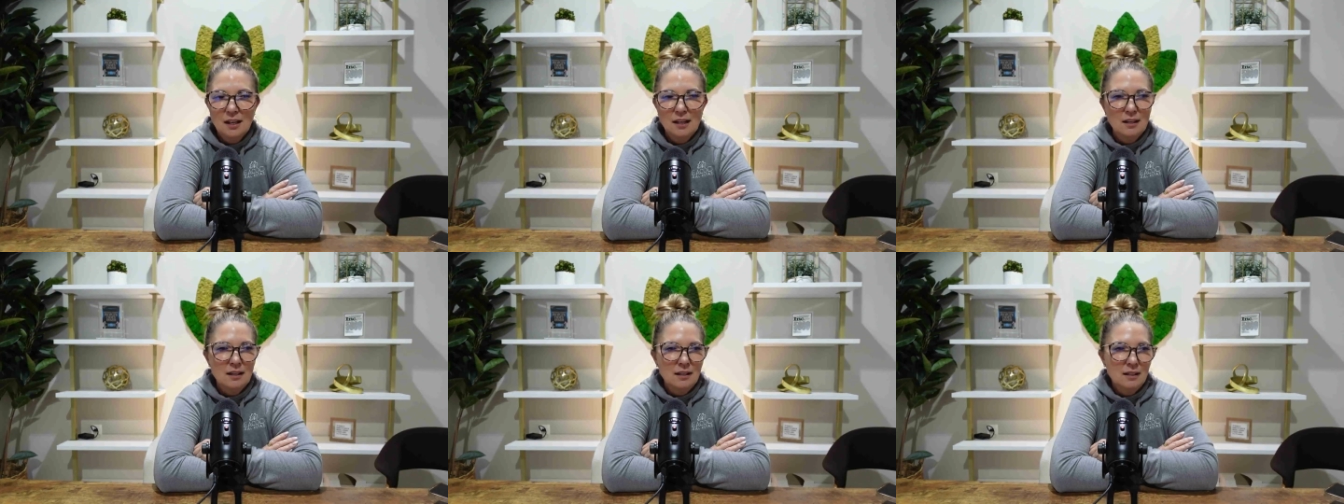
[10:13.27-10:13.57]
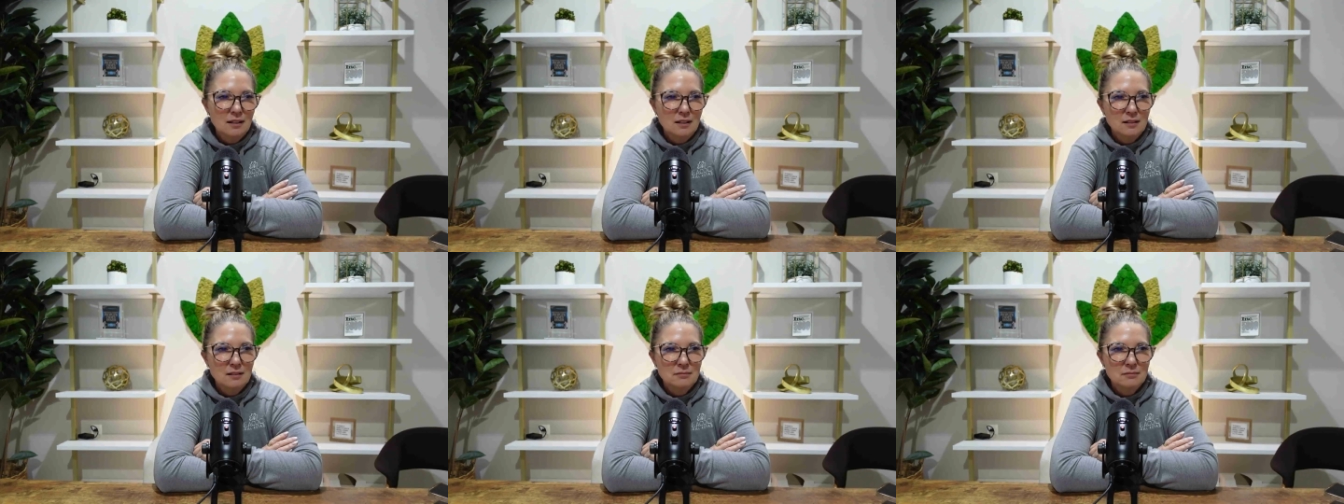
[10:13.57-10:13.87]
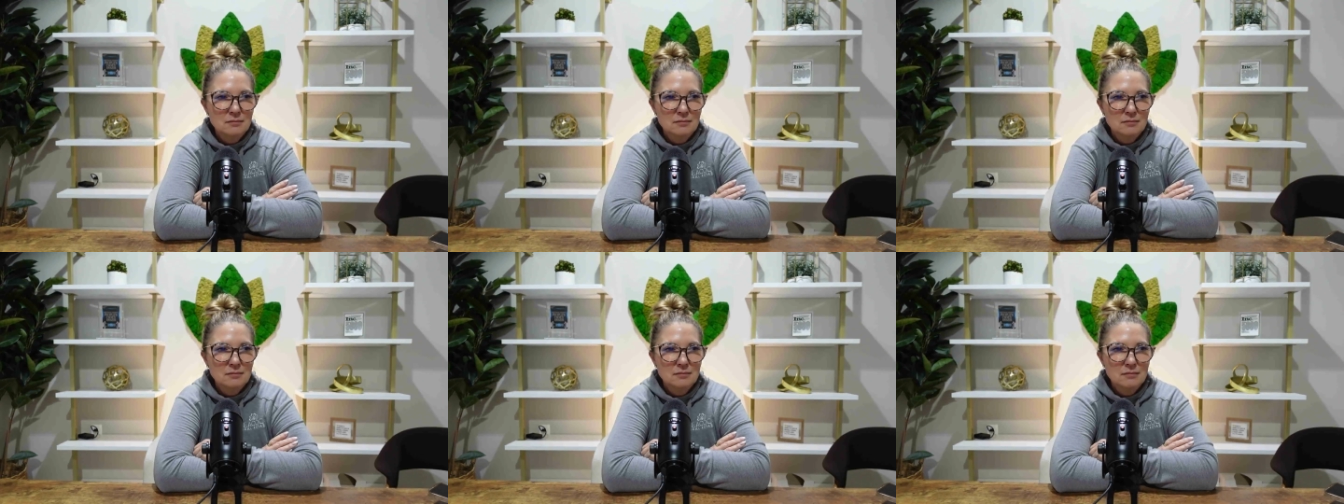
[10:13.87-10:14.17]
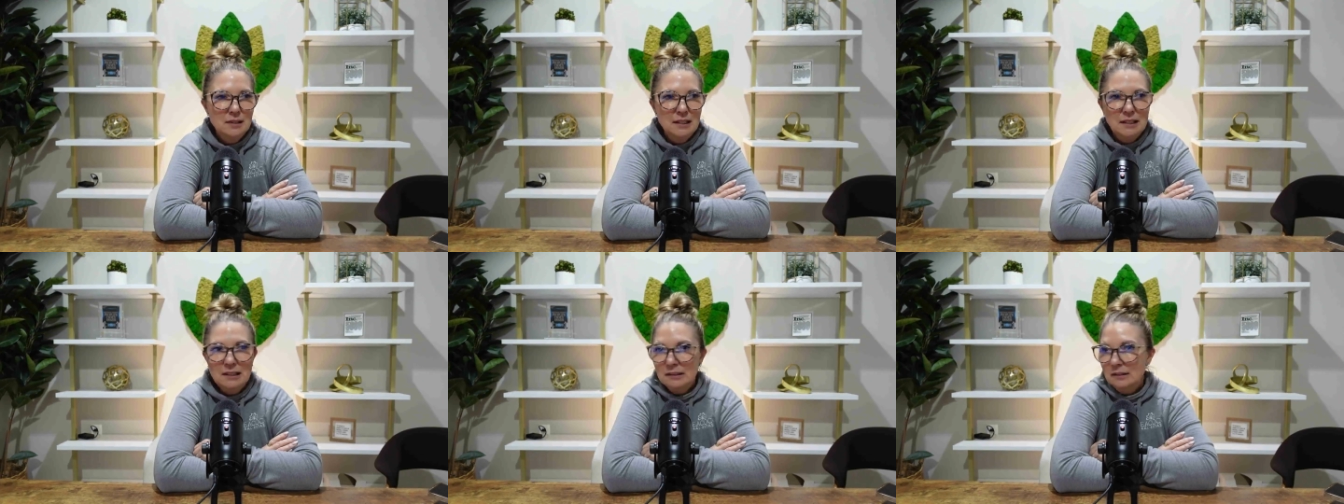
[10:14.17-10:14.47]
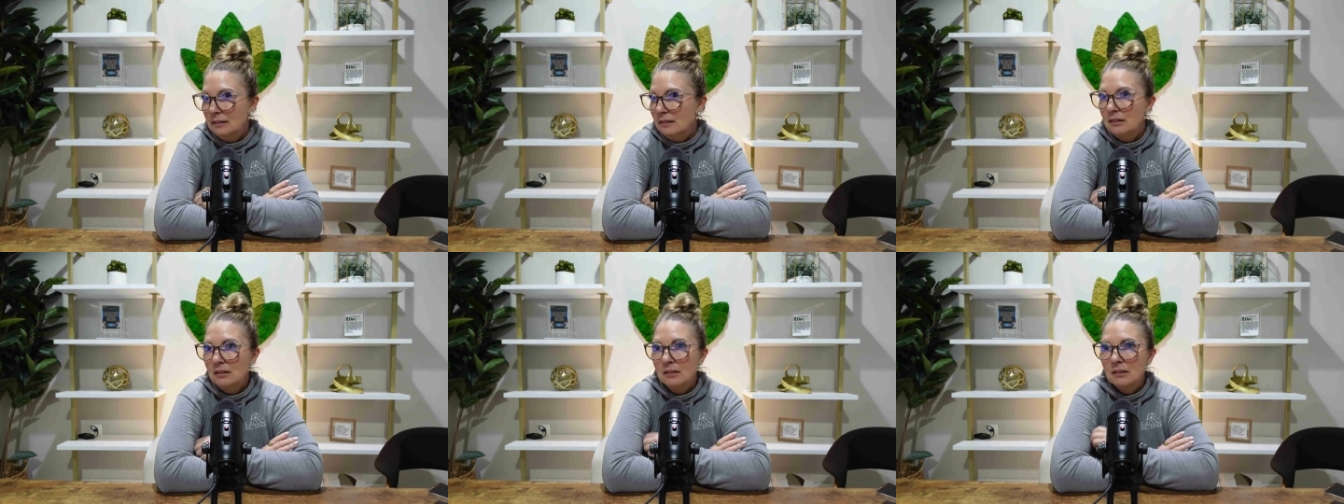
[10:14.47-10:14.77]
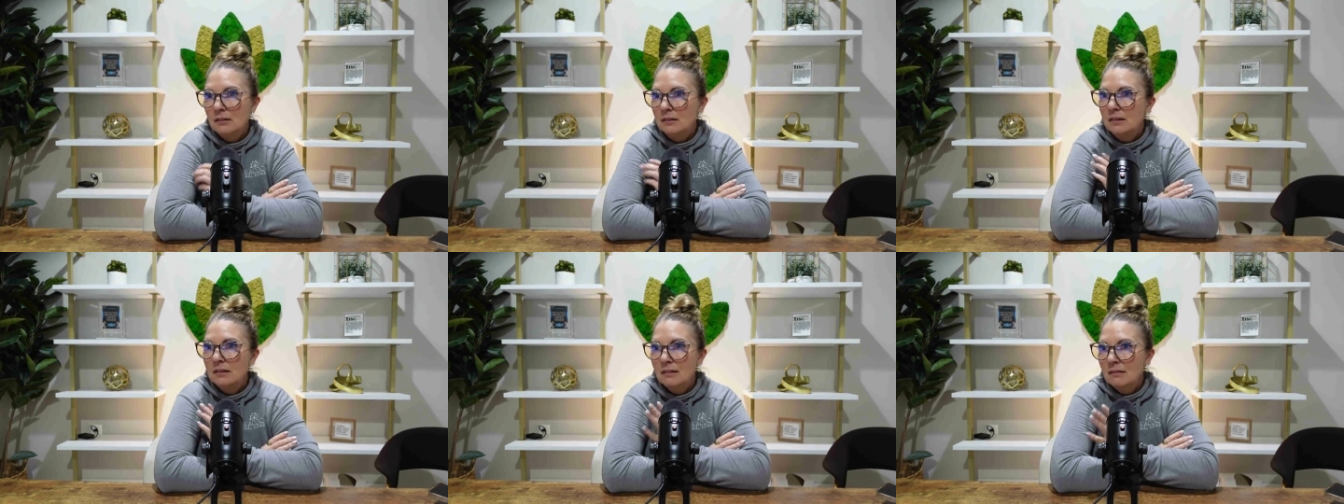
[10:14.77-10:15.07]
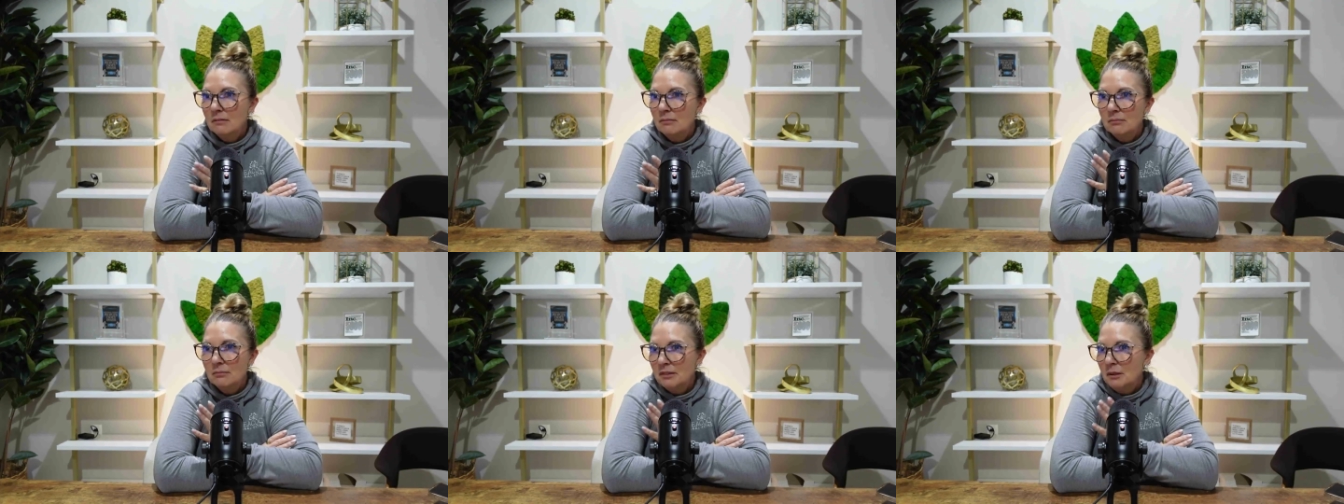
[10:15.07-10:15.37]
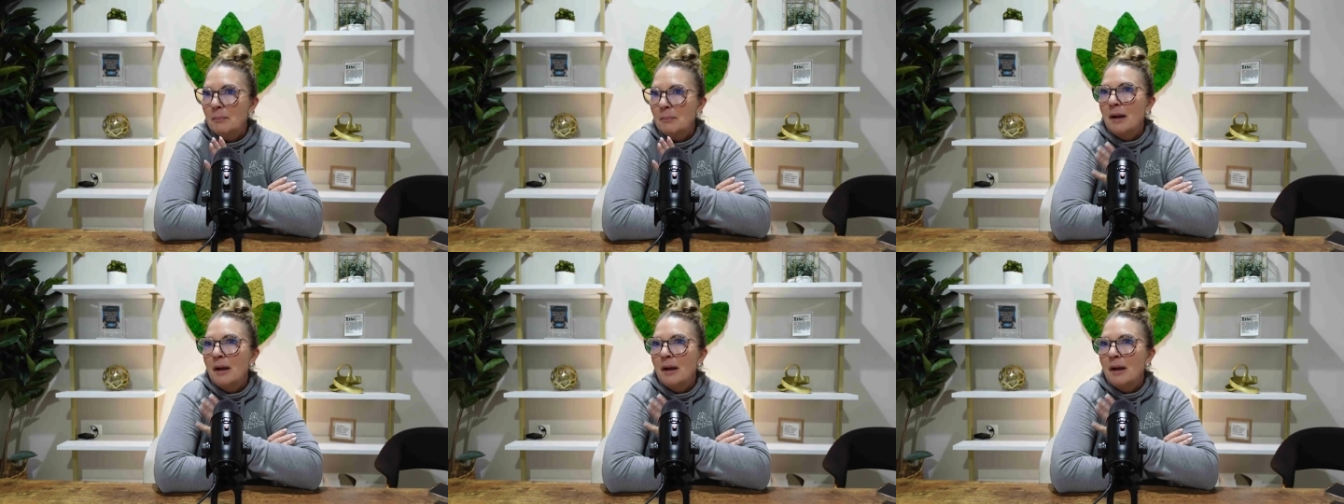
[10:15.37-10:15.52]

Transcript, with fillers: um, he, the